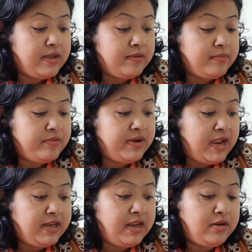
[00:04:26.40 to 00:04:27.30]

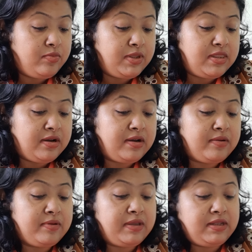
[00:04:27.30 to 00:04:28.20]
related with
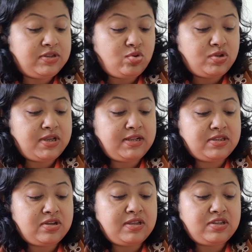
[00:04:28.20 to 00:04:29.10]
the in
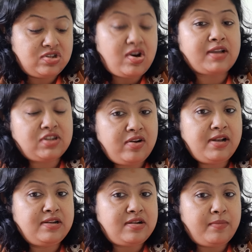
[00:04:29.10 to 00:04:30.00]

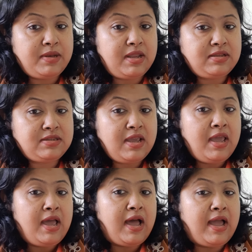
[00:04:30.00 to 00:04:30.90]
structural determinants.
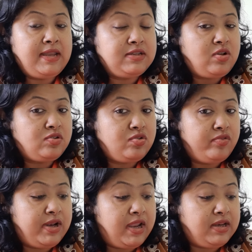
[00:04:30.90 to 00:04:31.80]
It is also
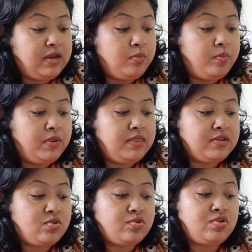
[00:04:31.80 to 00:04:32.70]
related with the
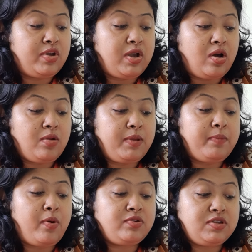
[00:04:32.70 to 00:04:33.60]

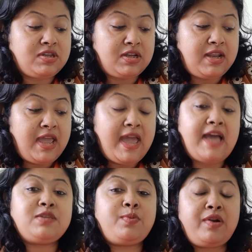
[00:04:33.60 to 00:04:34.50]
socio-economic position,
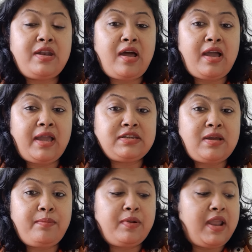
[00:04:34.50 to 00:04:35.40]
as per
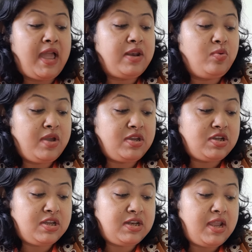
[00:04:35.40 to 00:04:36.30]
example,
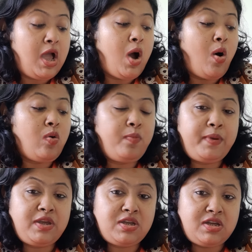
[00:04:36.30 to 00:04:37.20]
education,
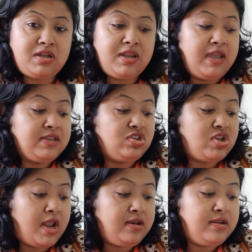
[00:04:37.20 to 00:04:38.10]
occupation,
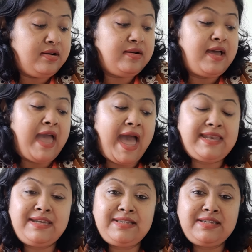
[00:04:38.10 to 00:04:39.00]
gender,
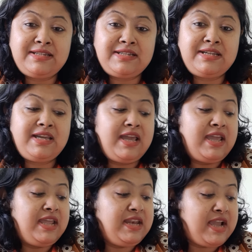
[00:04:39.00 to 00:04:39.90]
ethnicity,
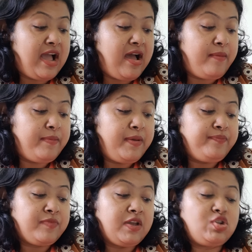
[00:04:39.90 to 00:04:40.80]
income,
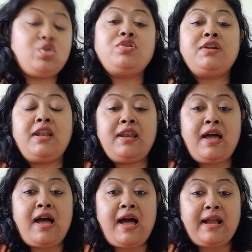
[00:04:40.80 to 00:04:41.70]

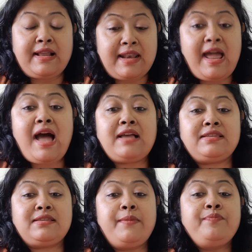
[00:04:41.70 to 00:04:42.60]
social
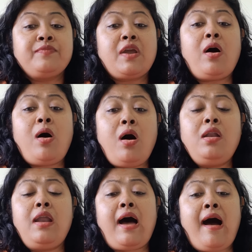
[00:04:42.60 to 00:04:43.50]
class,
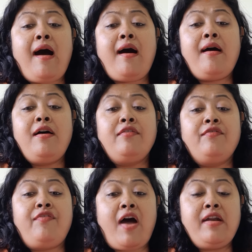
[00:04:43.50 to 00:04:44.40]
all are
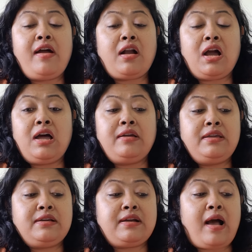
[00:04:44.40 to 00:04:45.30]

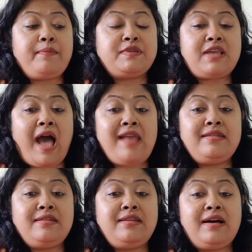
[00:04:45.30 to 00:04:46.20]
comes
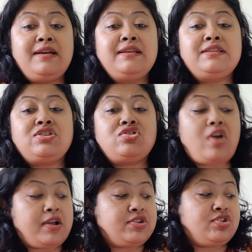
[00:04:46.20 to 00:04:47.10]
under the
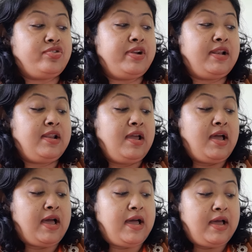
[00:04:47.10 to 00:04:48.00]
structural
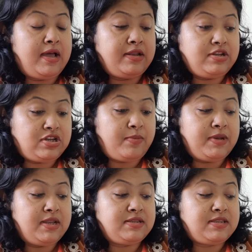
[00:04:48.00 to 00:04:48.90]

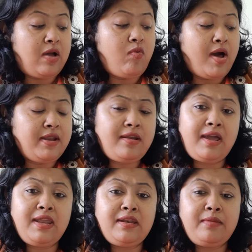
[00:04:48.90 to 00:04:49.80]
determinants. Now, what are
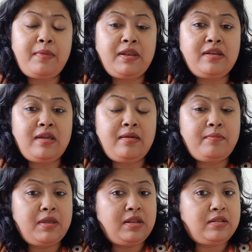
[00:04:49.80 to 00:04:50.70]
the
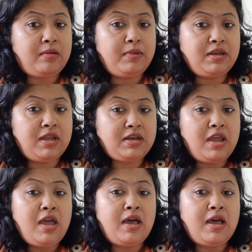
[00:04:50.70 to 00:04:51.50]
intermediate